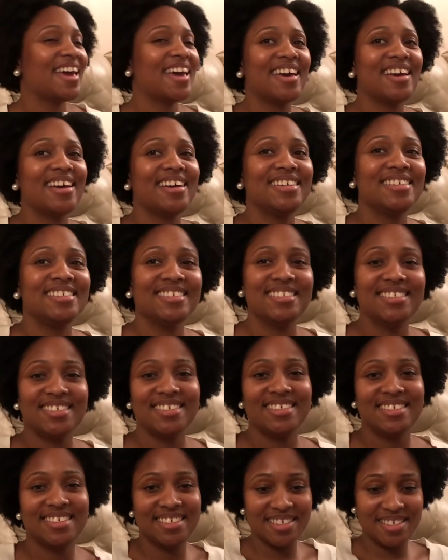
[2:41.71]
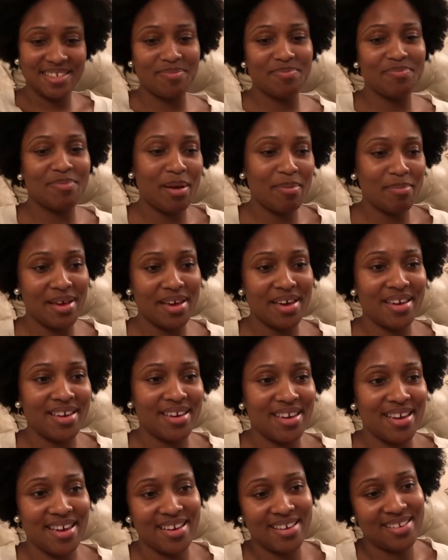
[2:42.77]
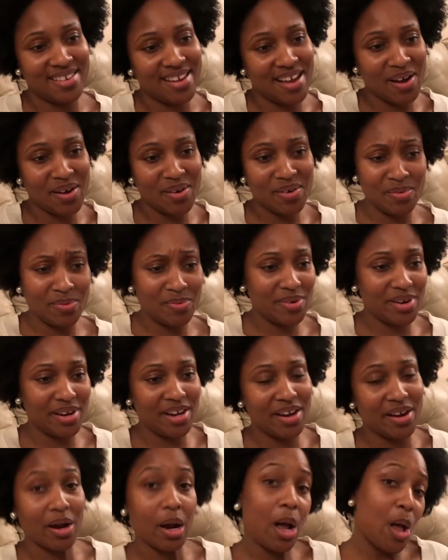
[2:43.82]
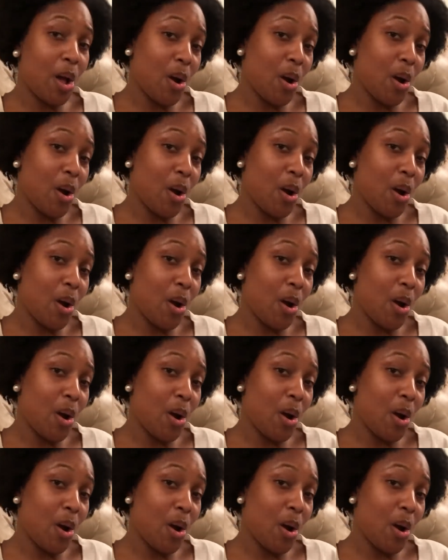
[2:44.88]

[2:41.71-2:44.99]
and met Bay and now we're here.